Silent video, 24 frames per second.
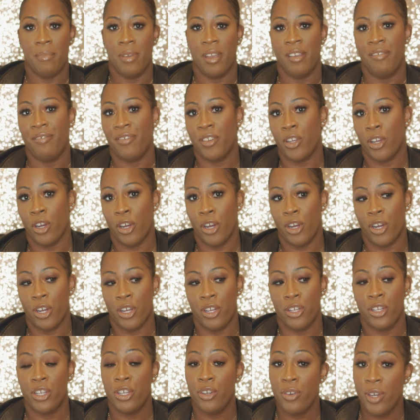if
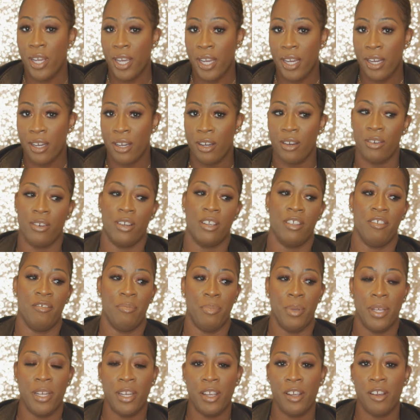you're new here or
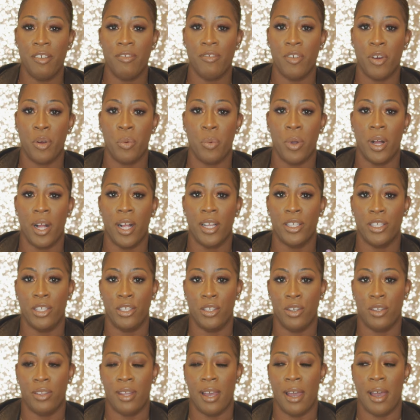you've been here for a while, you
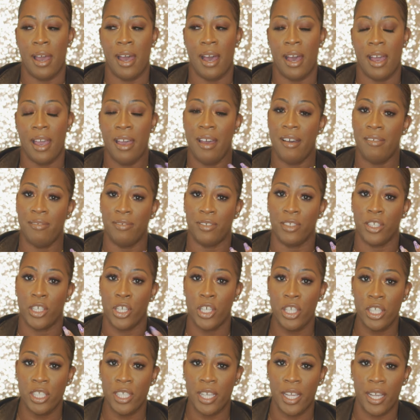know that I have
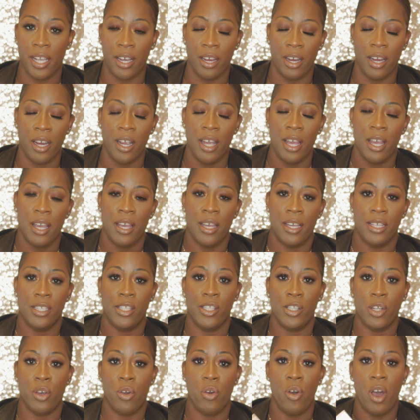curly hair, and
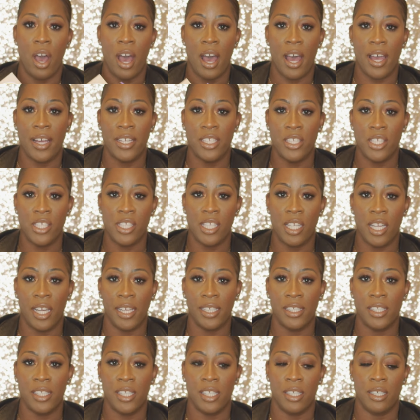so I just
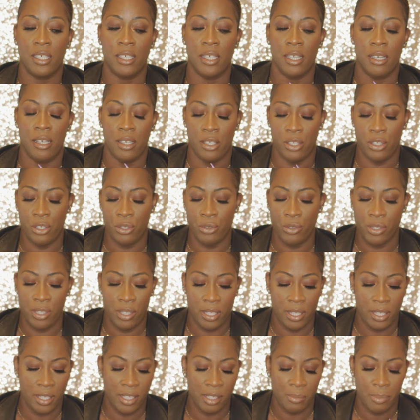like to use
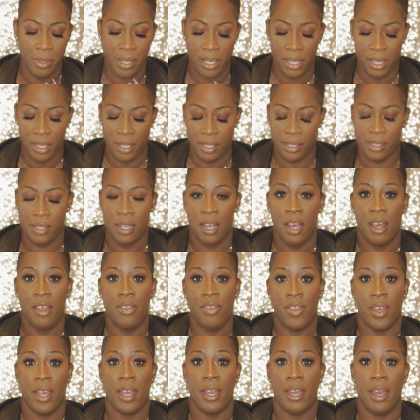these because
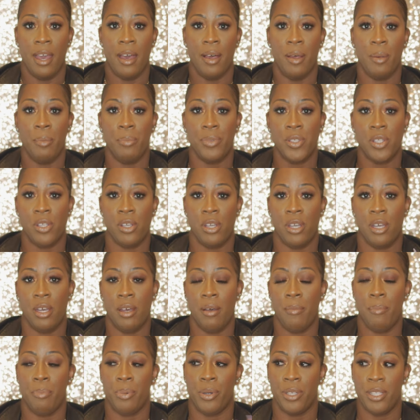they help
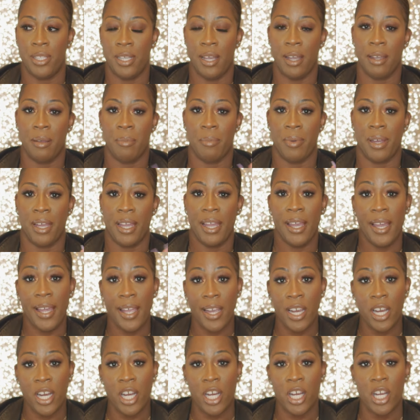to protect my
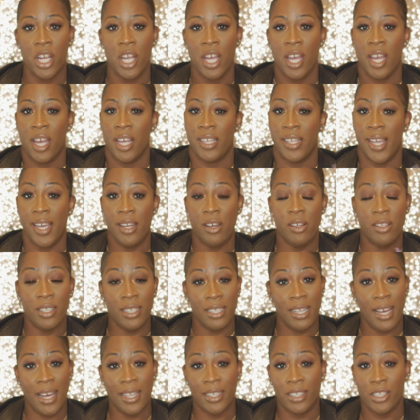hair. Not
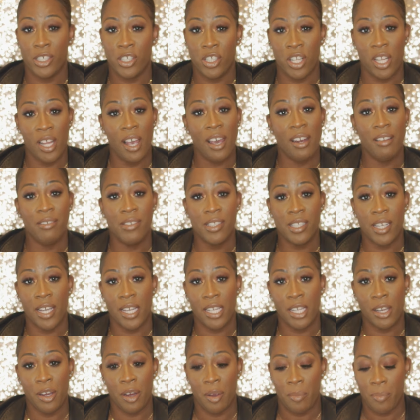only that, there's a lot of
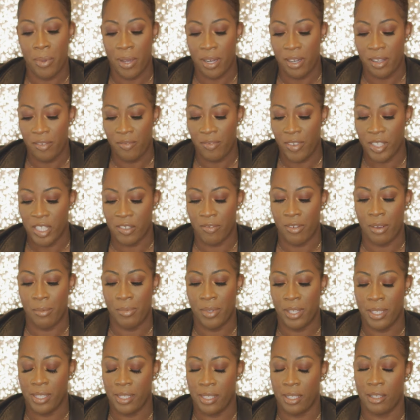skincare benefits
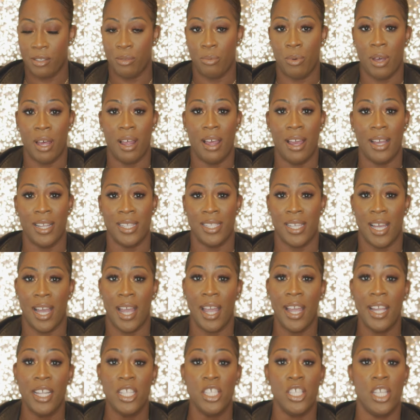from this as well.
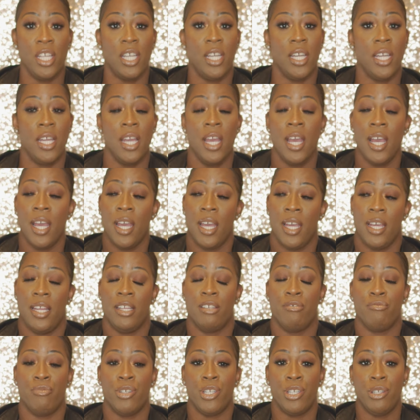Anti-aging,
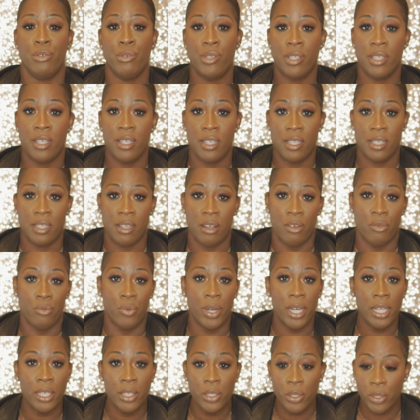it reduces
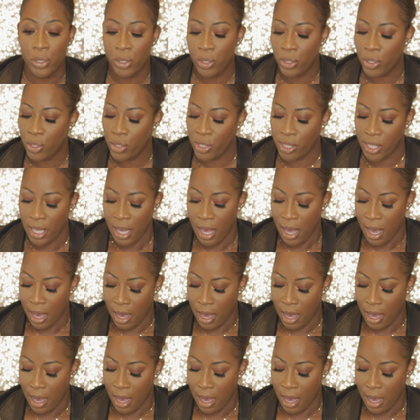wrinkles,